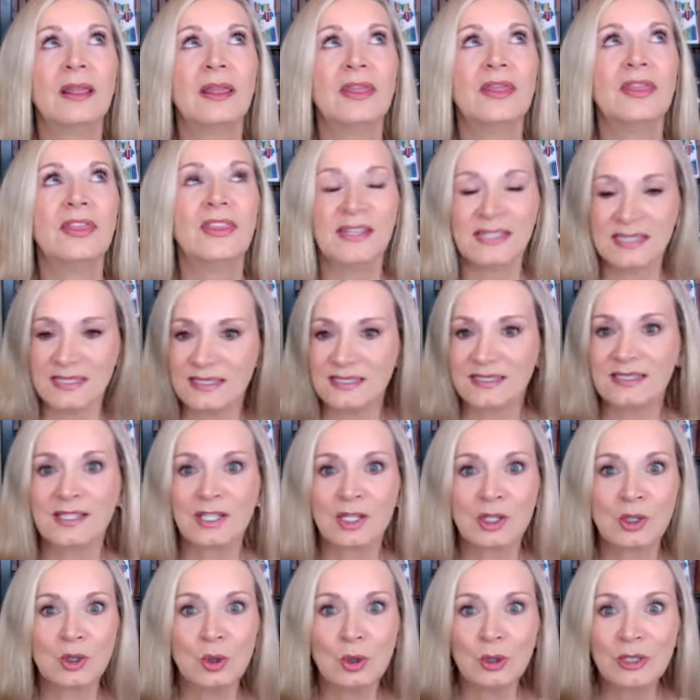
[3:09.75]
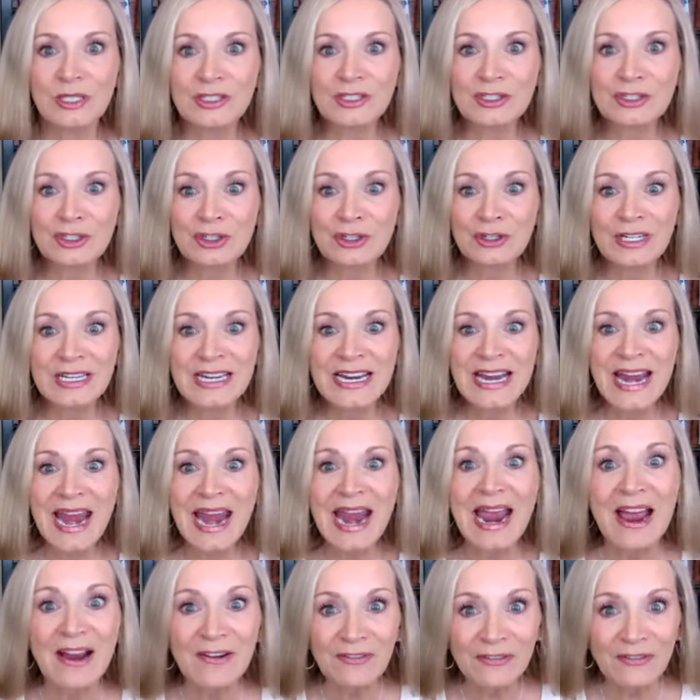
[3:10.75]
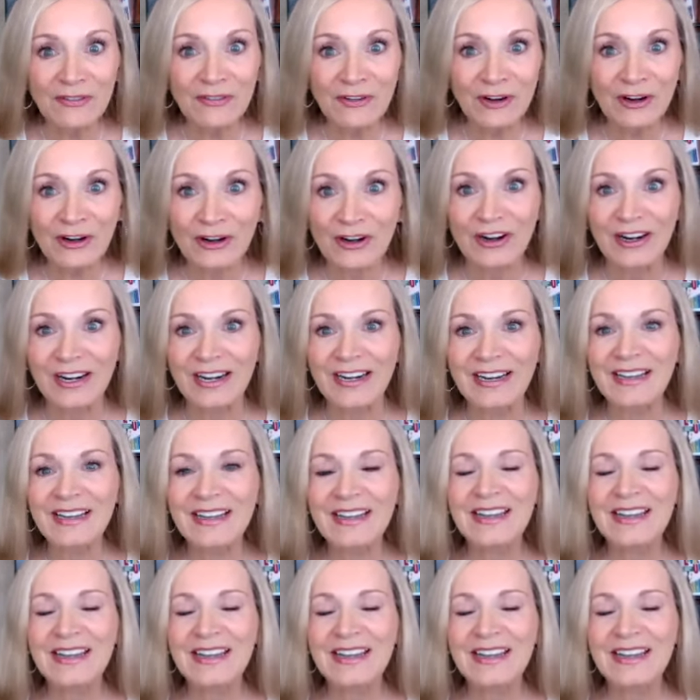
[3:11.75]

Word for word: this is the coolest journey ever.